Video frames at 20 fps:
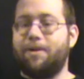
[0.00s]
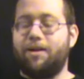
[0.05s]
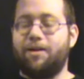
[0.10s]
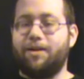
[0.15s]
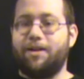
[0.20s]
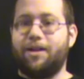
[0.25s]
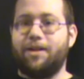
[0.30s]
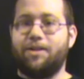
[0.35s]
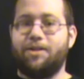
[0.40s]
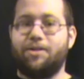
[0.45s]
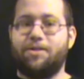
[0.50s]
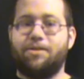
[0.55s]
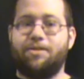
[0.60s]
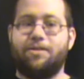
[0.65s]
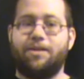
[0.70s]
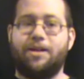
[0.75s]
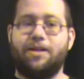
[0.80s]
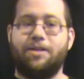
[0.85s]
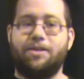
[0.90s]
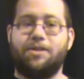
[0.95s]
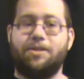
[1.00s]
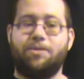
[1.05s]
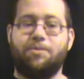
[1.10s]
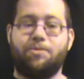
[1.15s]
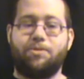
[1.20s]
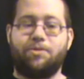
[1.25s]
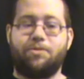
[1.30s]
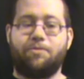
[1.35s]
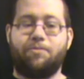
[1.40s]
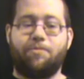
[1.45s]
about it.
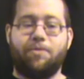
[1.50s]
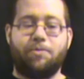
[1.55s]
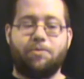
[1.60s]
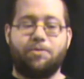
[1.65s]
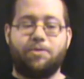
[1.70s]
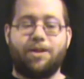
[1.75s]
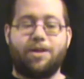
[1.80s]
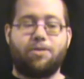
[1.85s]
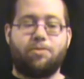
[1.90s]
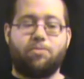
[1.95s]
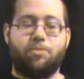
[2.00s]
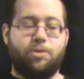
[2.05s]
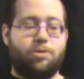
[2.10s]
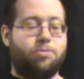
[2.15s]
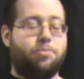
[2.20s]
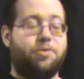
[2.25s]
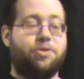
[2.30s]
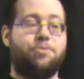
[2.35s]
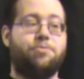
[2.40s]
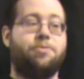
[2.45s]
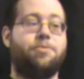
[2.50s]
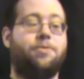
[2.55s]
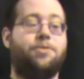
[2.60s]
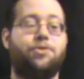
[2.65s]
That's what was supposed to be.